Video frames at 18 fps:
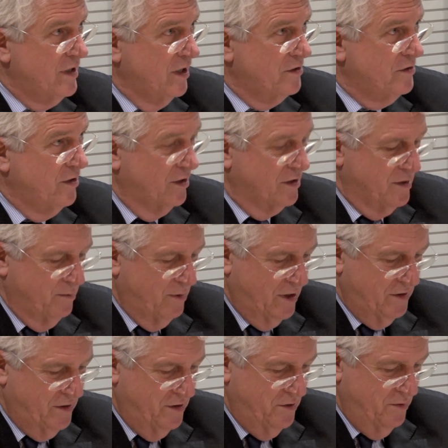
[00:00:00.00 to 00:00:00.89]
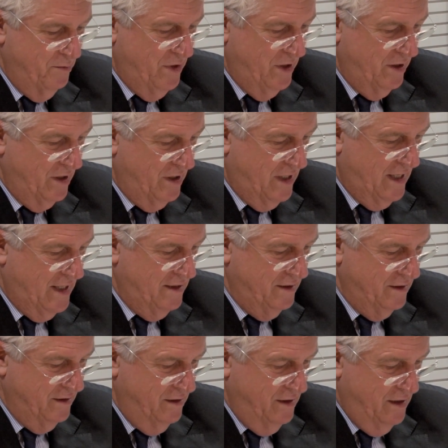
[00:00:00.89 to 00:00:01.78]
I talked about the new middle
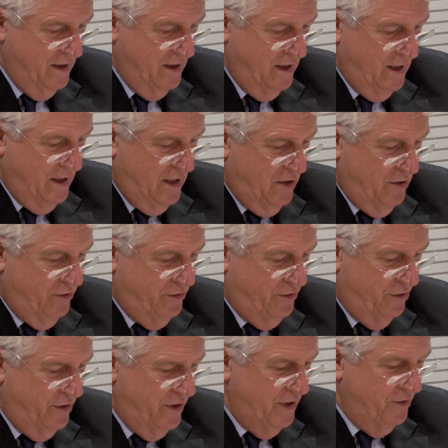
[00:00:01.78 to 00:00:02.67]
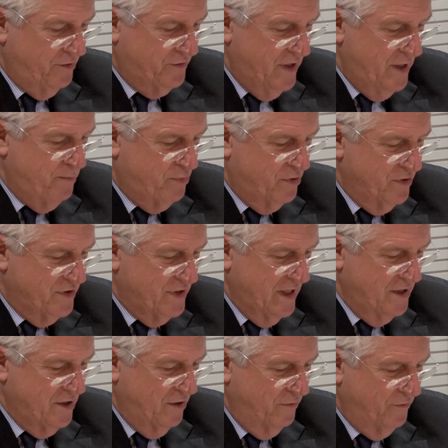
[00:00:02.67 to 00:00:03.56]
class.
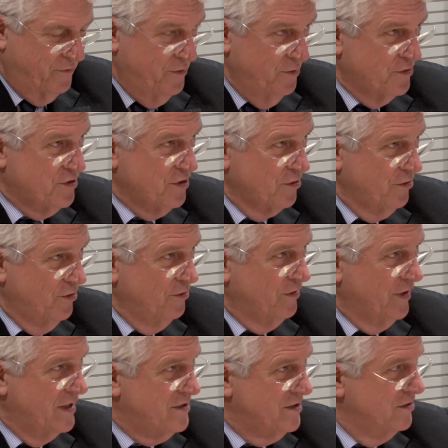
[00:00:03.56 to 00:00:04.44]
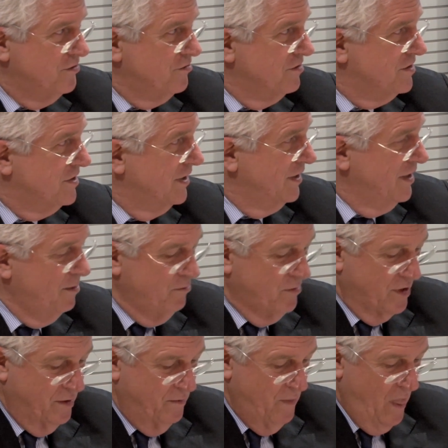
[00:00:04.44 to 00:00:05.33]
33% of future growth, that's an interesting
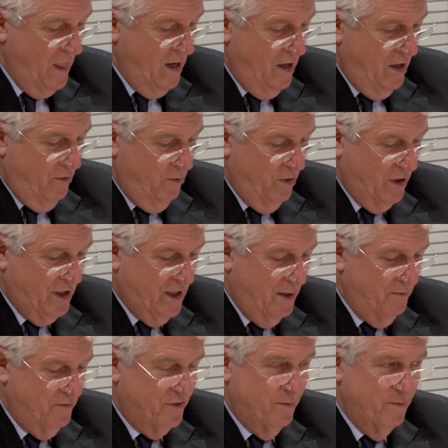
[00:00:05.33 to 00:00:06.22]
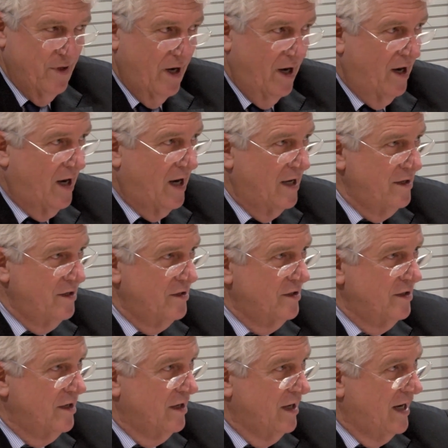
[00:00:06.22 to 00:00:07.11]
number, will come from the
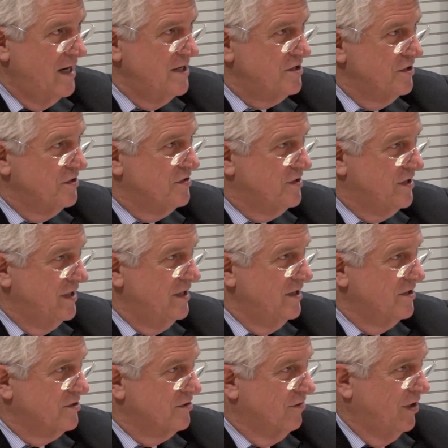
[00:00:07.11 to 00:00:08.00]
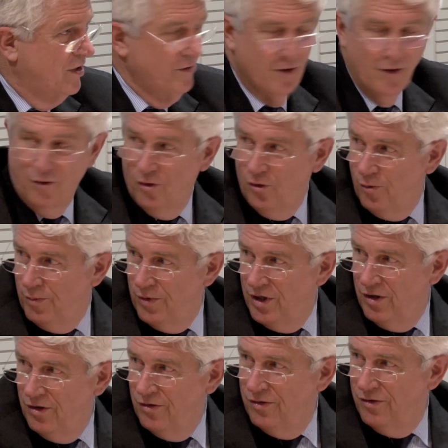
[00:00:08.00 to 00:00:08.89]
100 largest cities around the globe
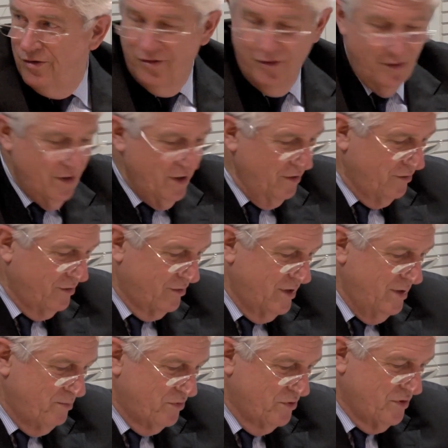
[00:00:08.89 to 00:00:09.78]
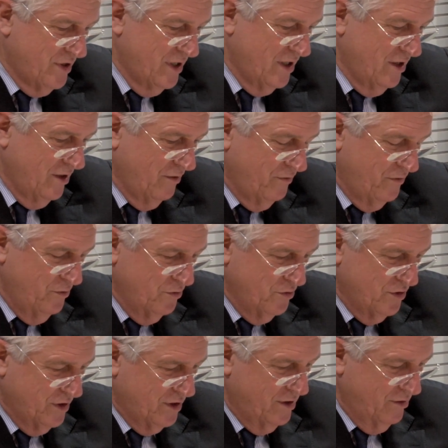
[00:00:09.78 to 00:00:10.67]
alone, 33% of
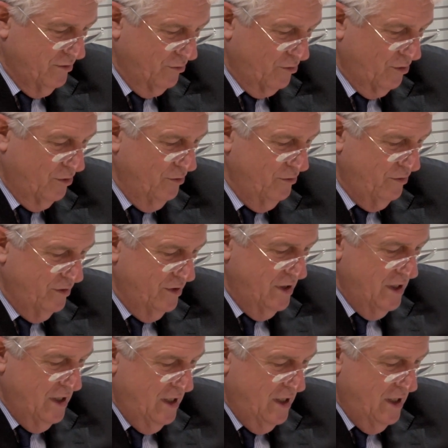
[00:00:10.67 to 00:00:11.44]
future growth.